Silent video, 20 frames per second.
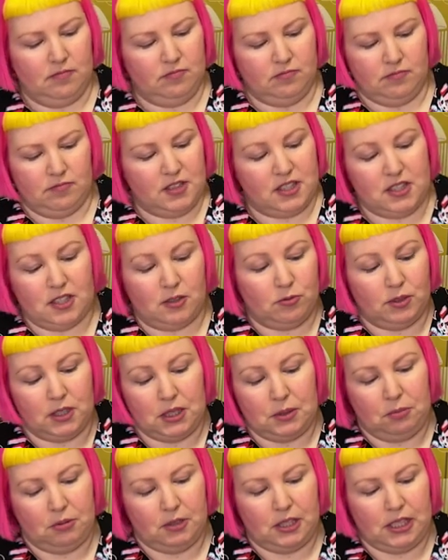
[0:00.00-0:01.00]
just a
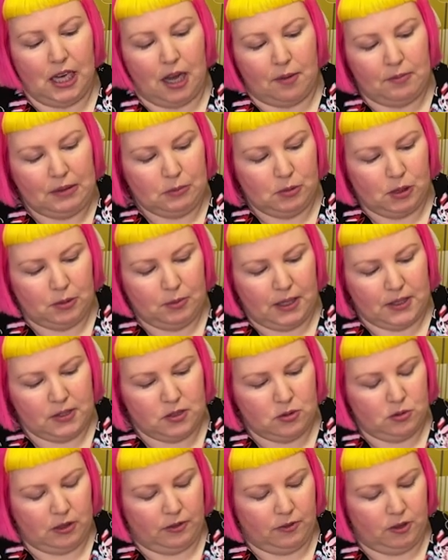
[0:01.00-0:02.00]
really pretty hummingbird
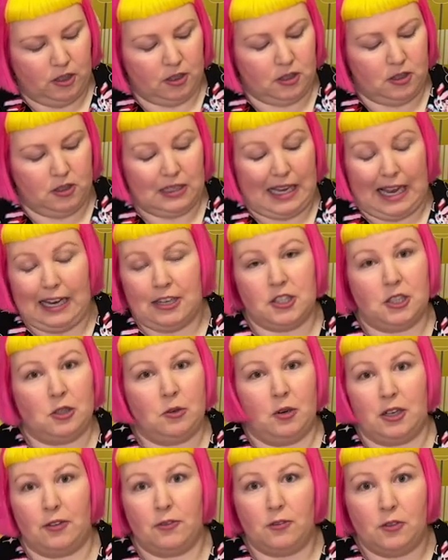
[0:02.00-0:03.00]
puzzle. I've got actually
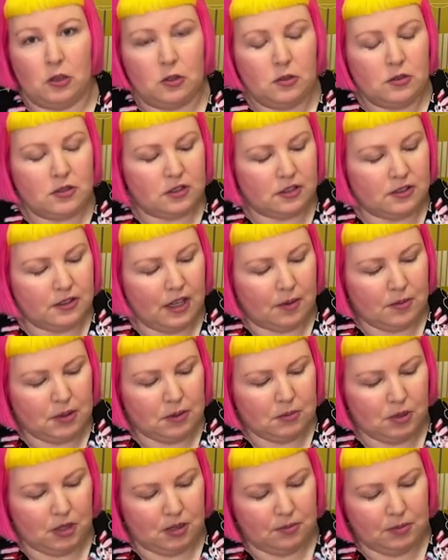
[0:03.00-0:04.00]
quite a few sort of
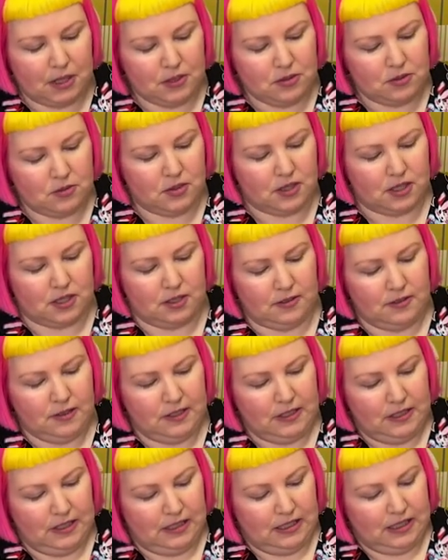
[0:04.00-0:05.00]
hummingbird puzzles and
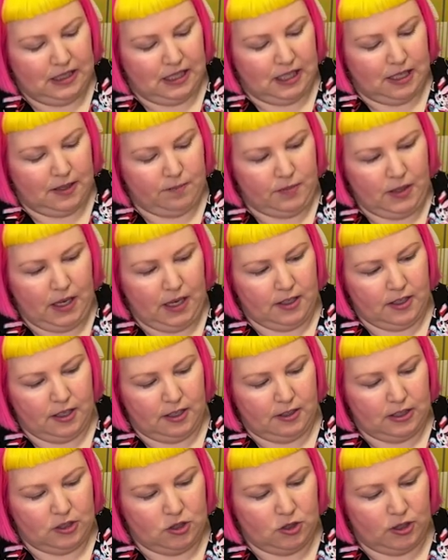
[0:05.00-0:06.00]
um, yeah, I
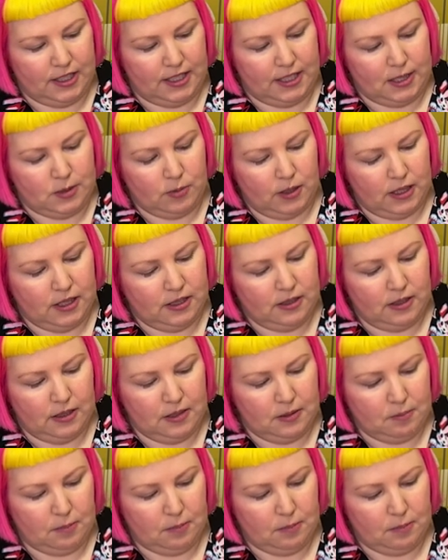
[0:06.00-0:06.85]
enjoyed this one,